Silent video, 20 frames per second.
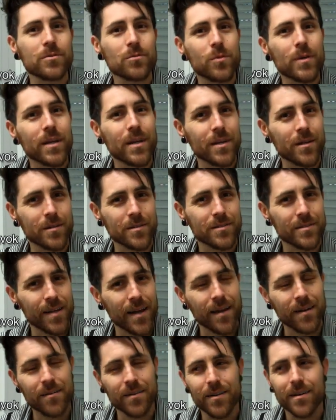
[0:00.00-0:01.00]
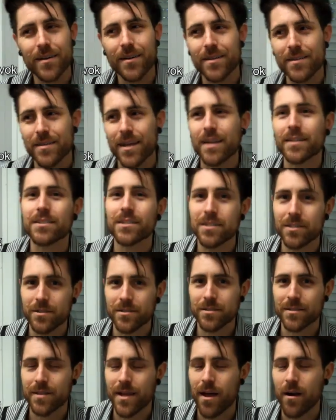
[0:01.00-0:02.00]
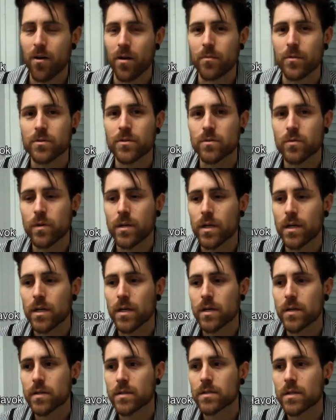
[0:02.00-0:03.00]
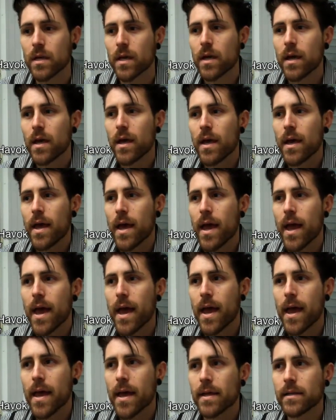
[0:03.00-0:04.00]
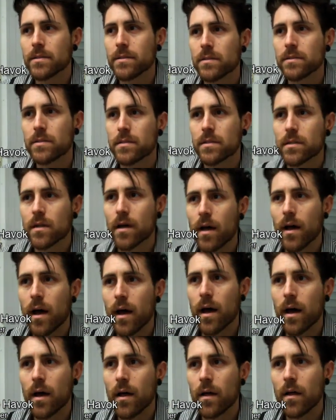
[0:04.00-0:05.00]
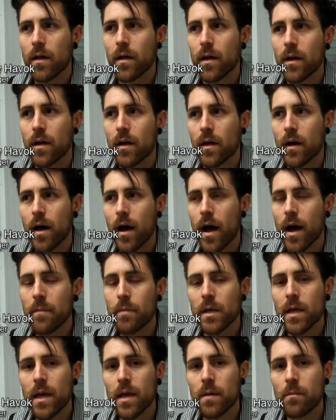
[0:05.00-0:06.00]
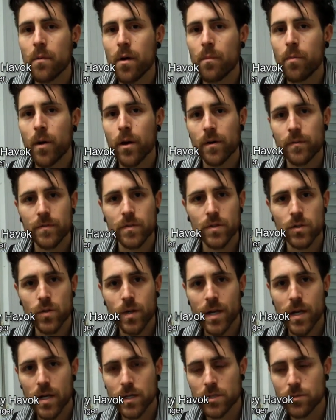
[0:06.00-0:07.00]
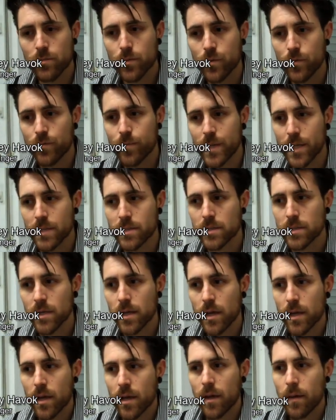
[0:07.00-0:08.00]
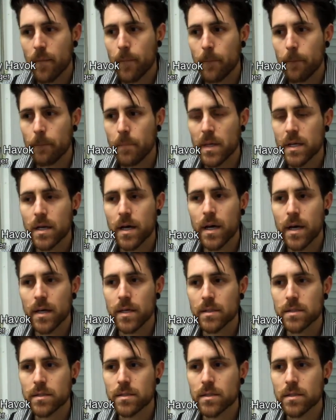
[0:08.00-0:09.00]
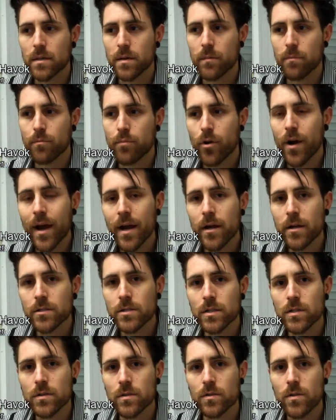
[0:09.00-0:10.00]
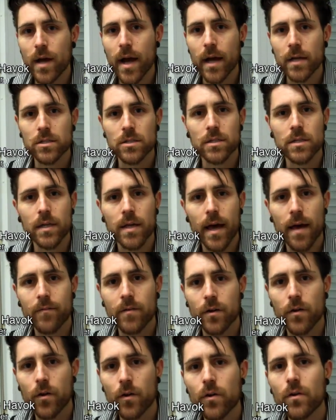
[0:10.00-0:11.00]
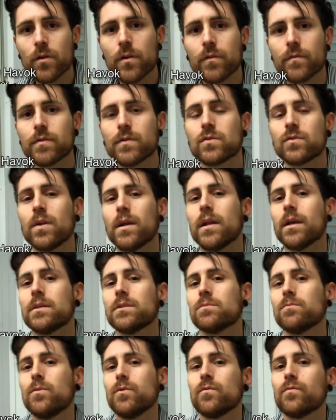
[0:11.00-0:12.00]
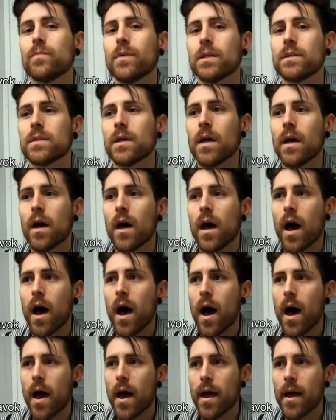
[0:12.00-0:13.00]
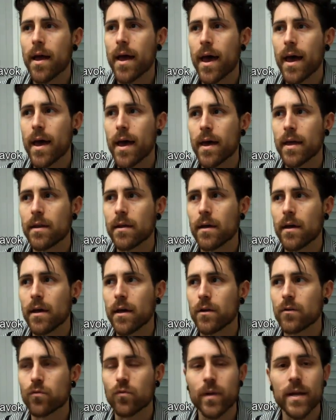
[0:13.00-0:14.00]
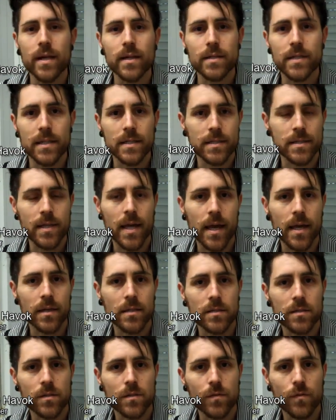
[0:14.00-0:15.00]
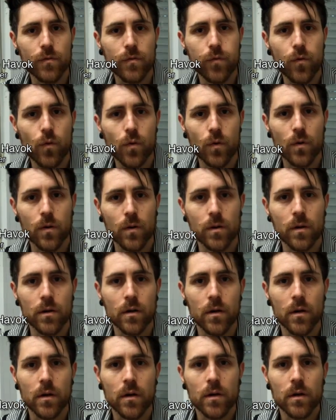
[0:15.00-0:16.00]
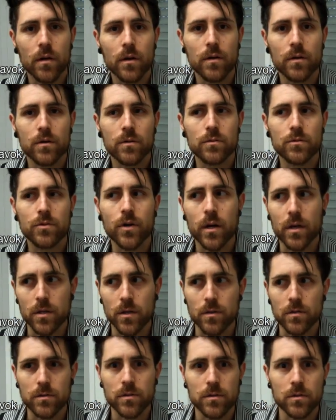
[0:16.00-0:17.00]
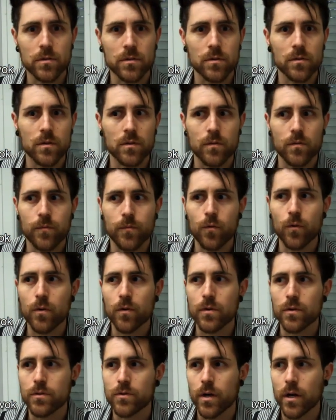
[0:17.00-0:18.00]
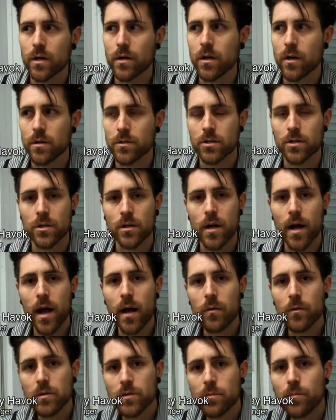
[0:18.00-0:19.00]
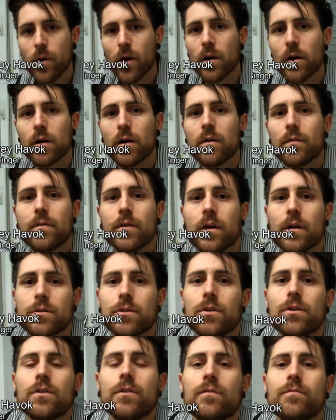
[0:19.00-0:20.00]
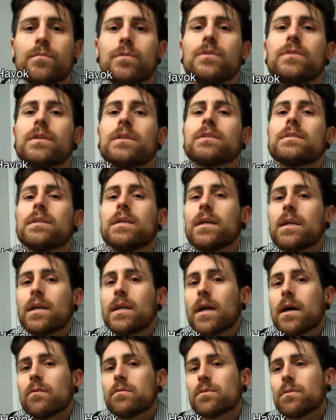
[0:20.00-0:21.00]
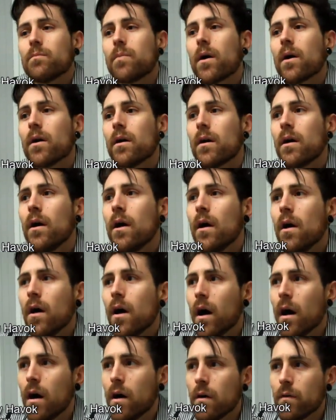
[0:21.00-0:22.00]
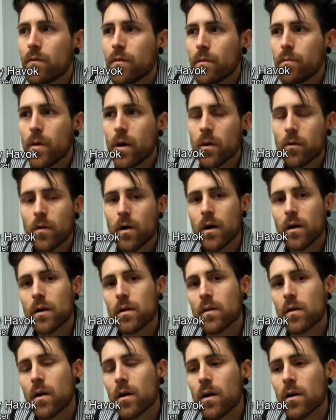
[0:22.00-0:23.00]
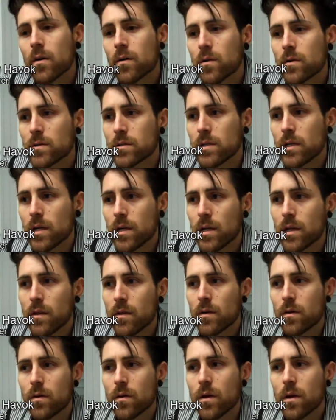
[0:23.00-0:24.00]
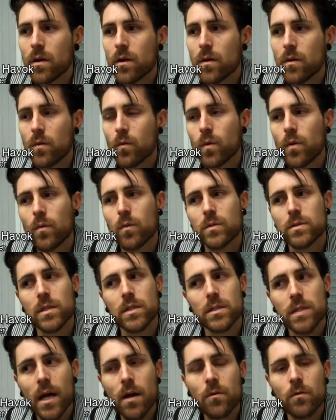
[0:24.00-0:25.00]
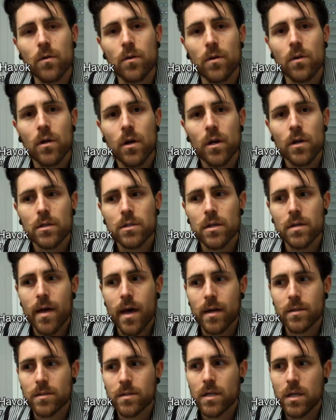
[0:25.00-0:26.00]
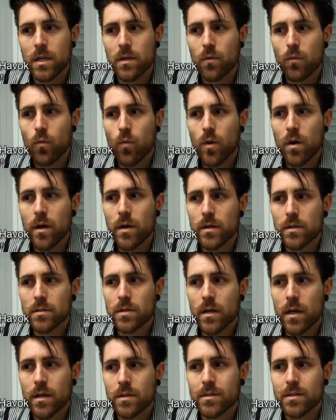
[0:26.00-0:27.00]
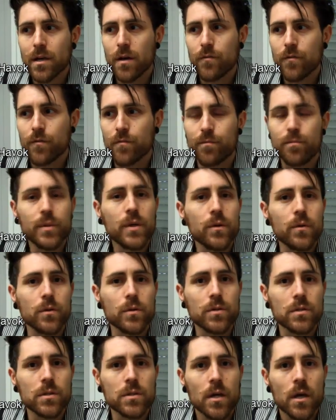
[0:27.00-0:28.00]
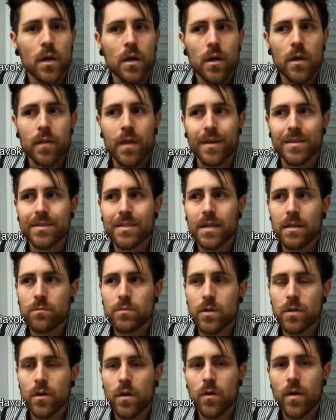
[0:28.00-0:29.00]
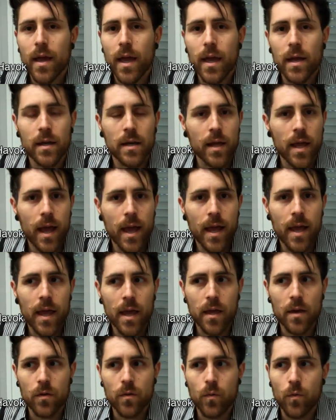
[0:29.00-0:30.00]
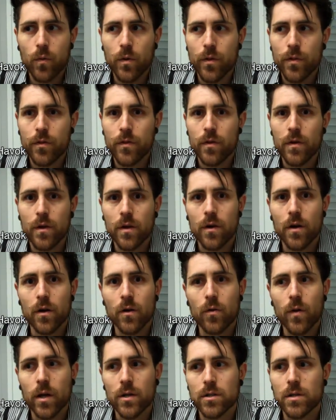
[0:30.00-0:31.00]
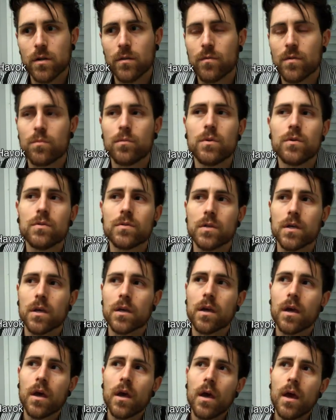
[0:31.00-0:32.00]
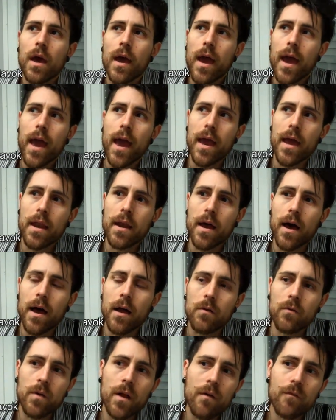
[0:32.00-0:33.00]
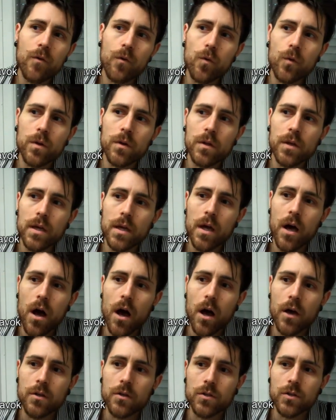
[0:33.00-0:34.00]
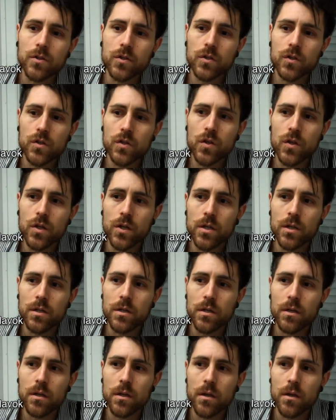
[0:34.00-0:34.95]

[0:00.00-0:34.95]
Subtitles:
20 years now. 19 years now, almost 20 years. And I became a part of the straight edge movement because prior to actually having heard of the straight edge movement, I had a great distaste for drug use, for the drug culture. I was a part of the alternative music scene, and I was a part of the punk rock and the hardcore scene, and what was integral to that scene was a self-abuse that seemed to go hand in hand with the aggression of the music. And I never really understood